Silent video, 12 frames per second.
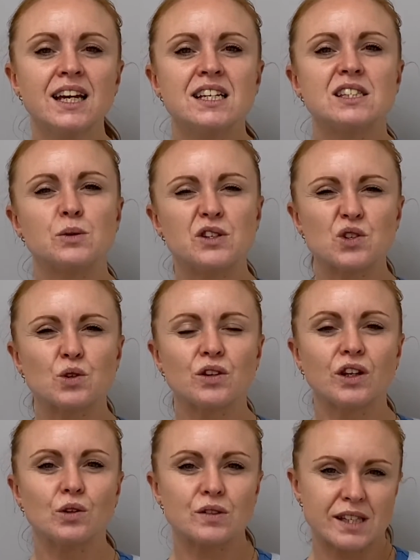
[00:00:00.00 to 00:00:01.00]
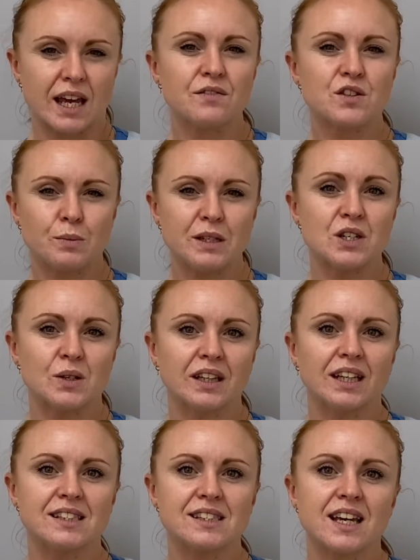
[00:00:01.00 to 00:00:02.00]
to ensure that you're safe to be doing
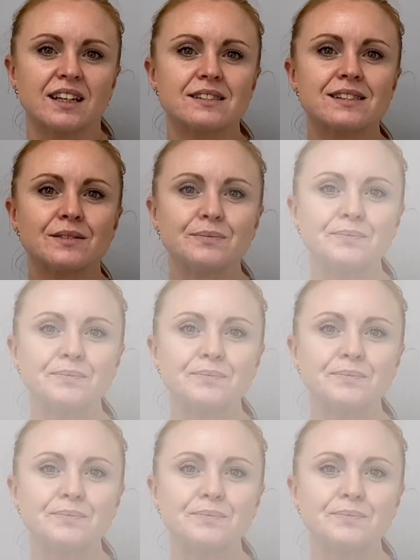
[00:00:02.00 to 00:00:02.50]
these things.